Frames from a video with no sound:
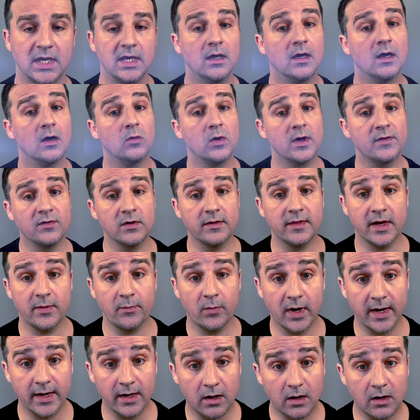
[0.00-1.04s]
However, they
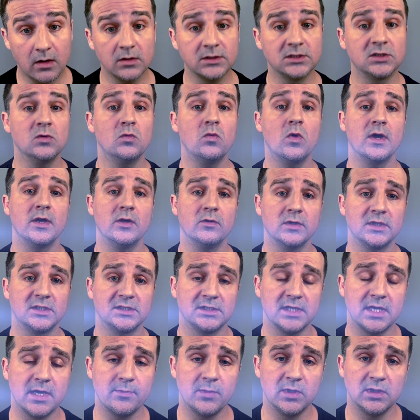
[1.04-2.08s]
might also want to
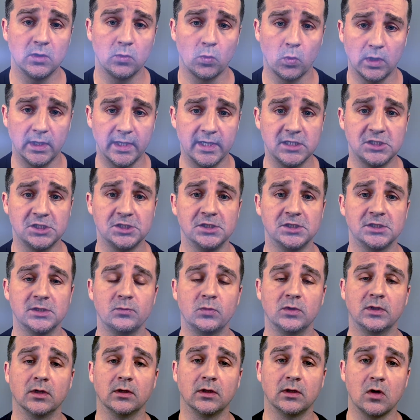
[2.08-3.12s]
examine the relationship
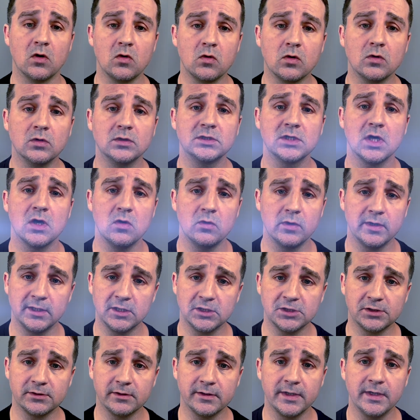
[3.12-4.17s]
with the local tow
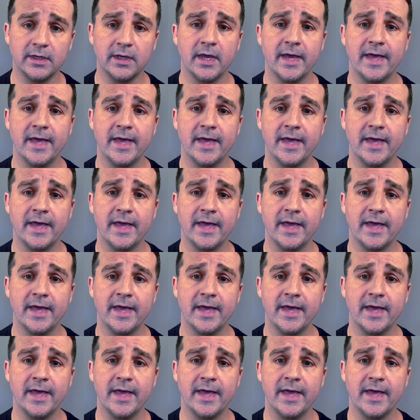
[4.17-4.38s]
industry